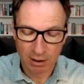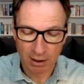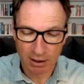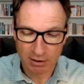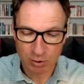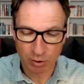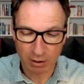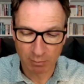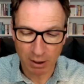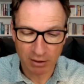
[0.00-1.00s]
talking
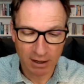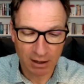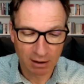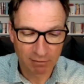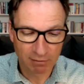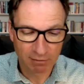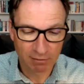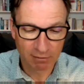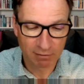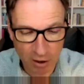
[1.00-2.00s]
about their love of
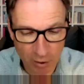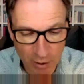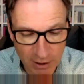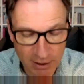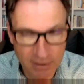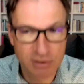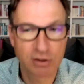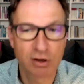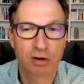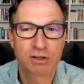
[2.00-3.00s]
Morocco. And
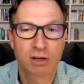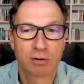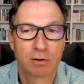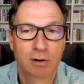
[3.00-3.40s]
so.